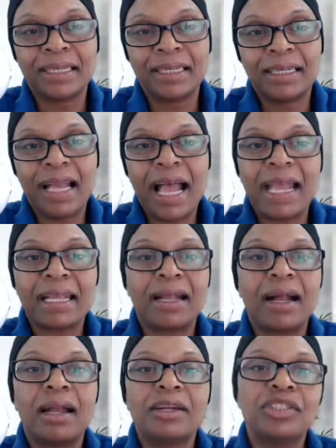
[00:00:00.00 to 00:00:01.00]
I
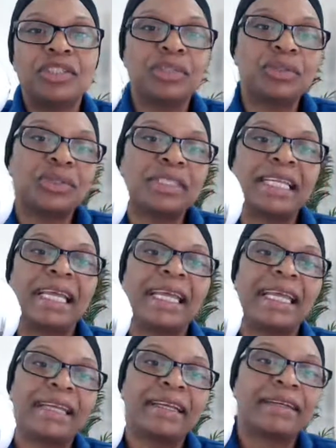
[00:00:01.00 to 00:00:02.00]
encourage you
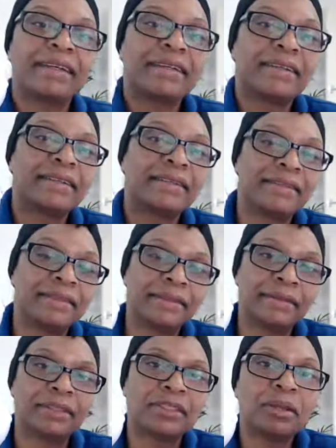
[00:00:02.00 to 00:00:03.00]
today,
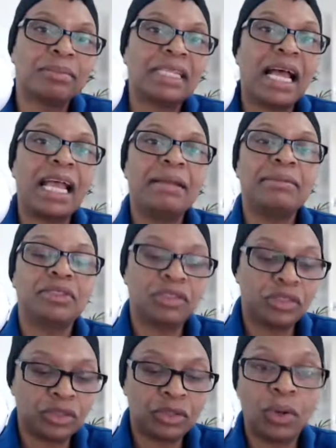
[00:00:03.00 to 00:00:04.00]
sometimes
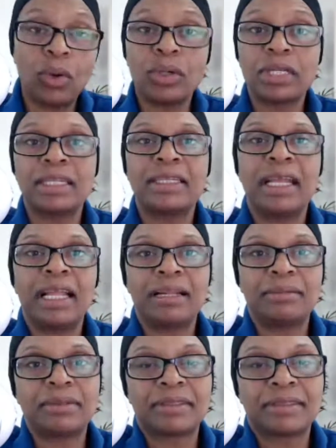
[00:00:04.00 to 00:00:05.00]
just talking helps.